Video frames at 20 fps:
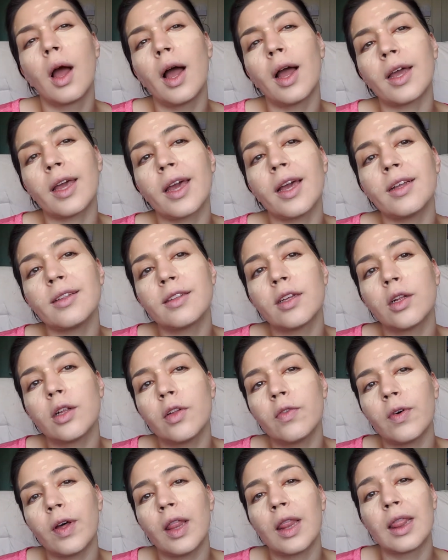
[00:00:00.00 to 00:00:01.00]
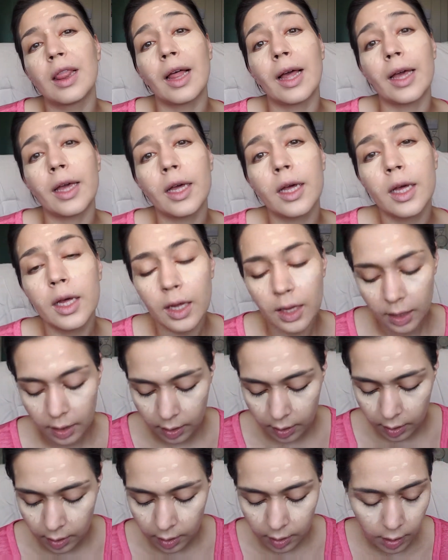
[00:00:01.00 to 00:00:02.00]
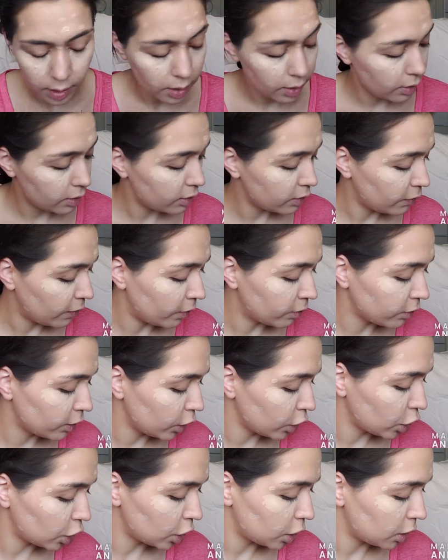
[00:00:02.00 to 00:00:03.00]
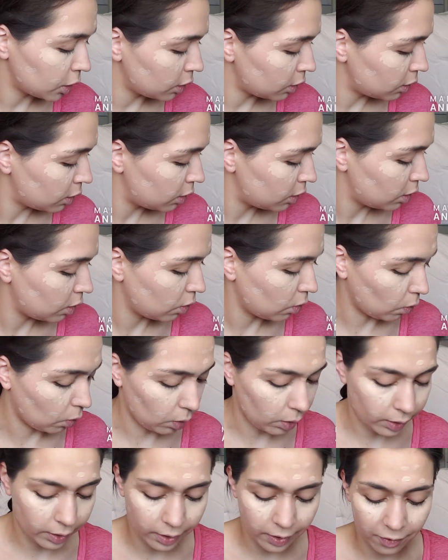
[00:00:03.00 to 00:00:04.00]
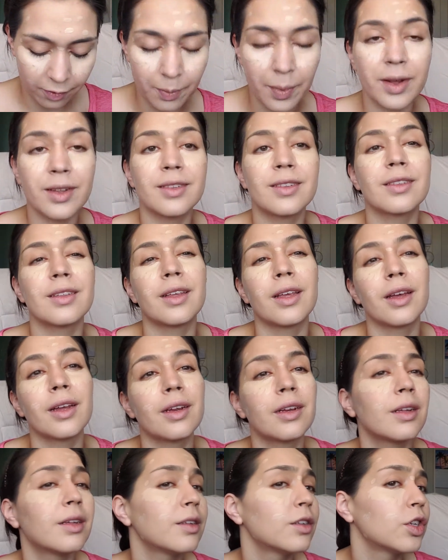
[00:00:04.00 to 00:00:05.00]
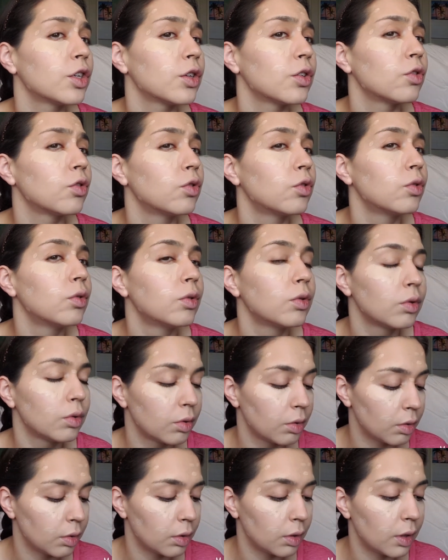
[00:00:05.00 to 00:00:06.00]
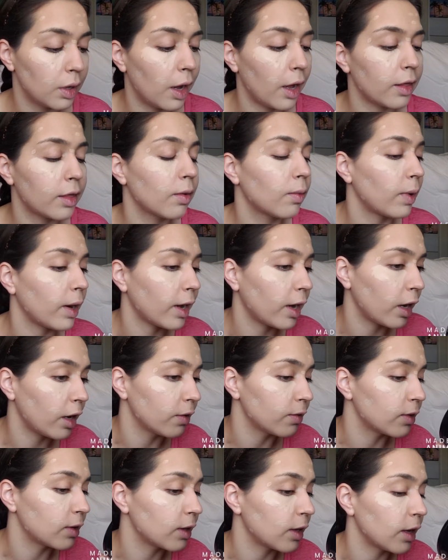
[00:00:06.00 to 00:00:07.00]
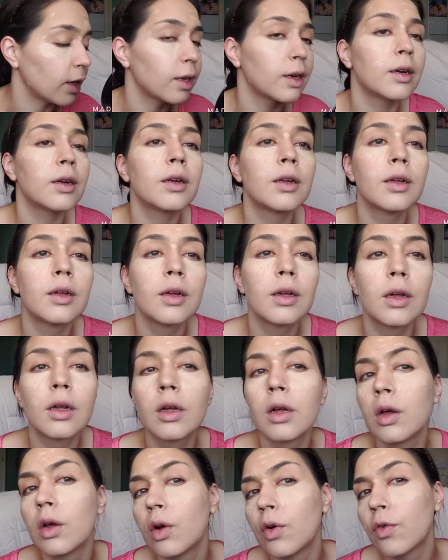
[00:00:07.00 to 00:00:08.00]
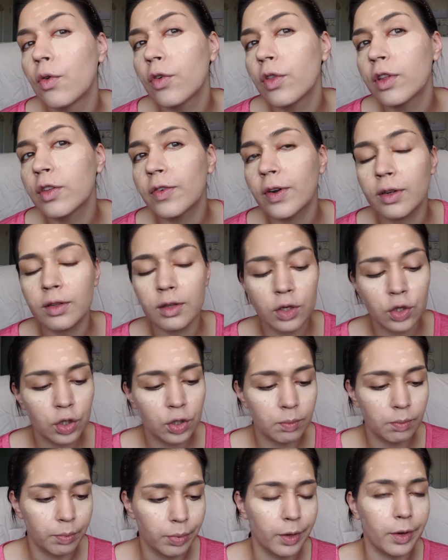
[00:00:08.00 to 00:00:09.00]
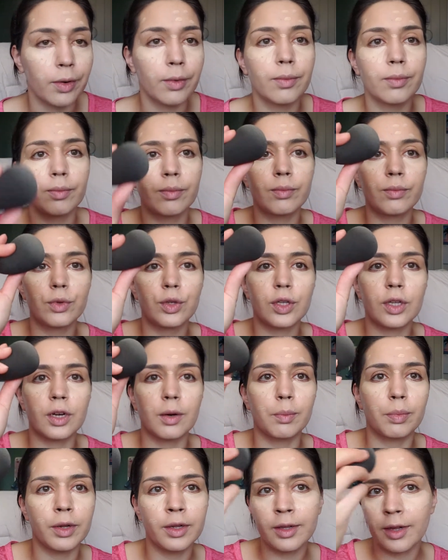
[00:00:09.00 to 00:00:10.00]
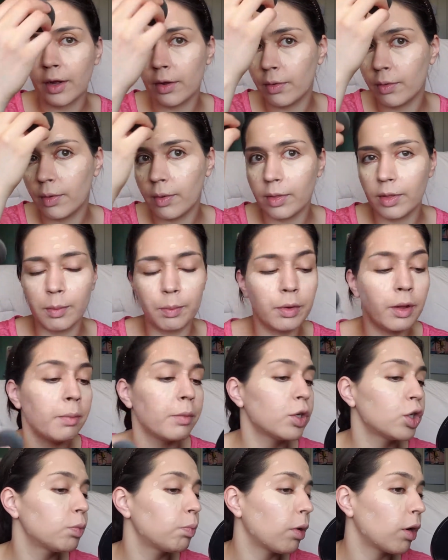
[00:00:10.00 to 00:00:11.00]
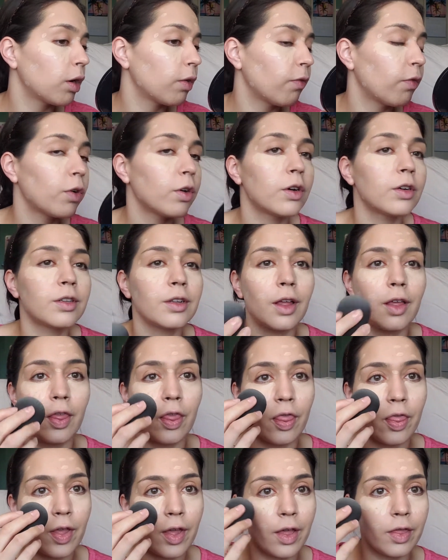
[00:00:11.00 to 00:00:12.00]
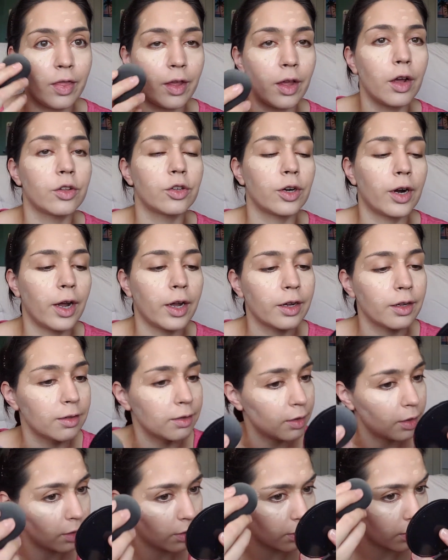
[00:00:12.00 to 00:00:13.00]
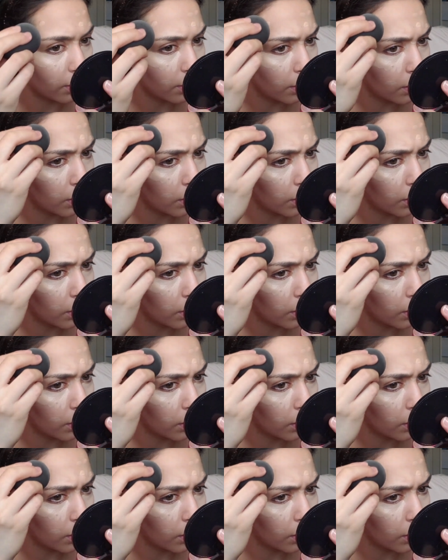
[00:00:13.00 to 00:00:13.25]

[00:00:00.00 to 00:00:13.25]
I can't tell if I like this foundation or like if my skin is just not the right kind of skin for this foundation, but I'm just gonna blend out the blemish part first and then the under eye concealer.